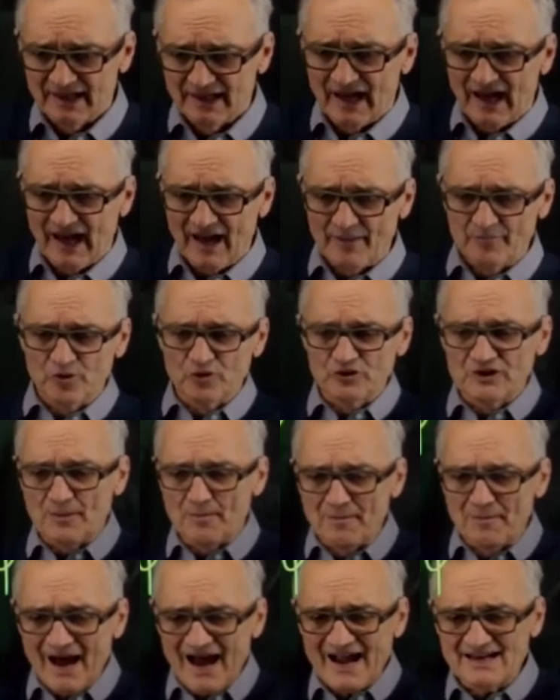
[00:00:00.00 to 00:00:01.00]
I put a
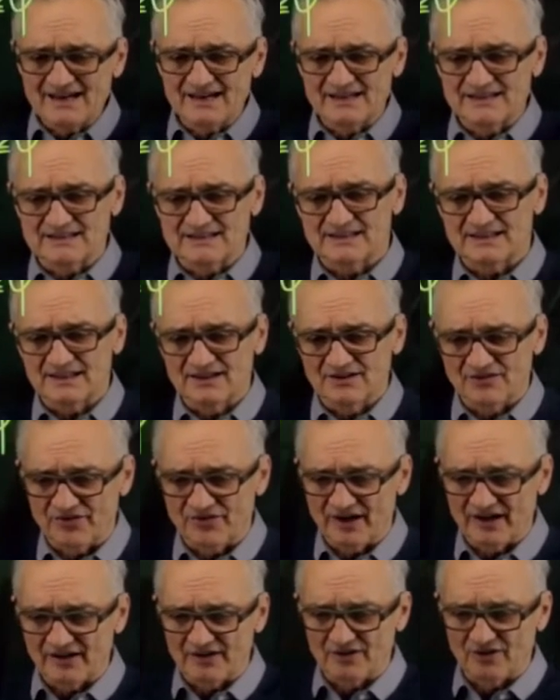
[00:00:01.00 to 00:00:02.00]
minus in
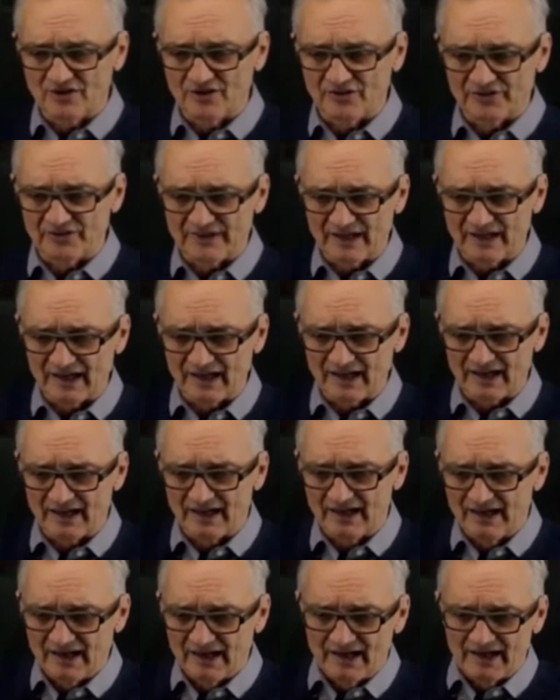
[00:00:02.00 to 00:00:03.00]
front of the
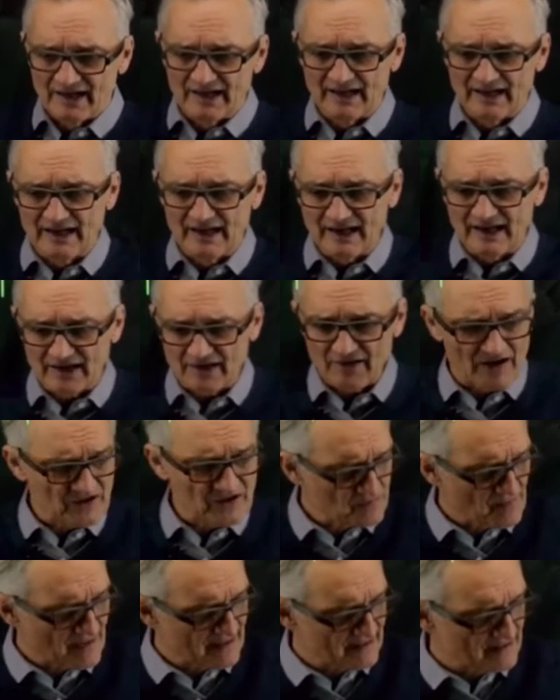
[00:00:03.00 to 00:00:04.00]
Lagrange
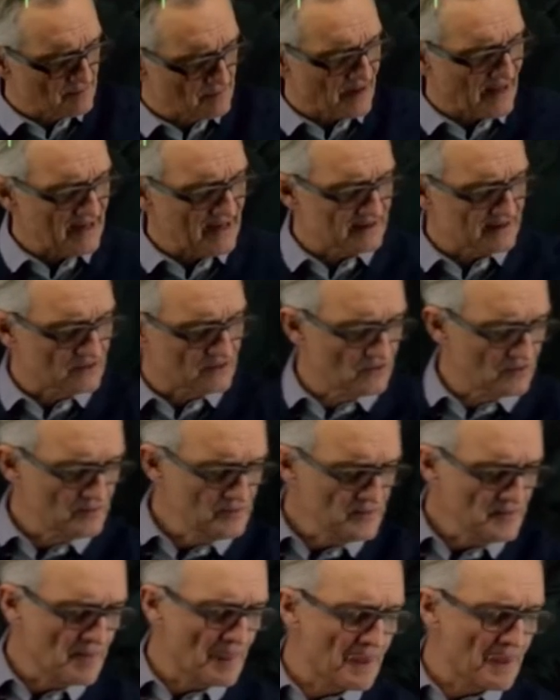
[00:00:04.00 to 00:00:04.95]
multiplier term.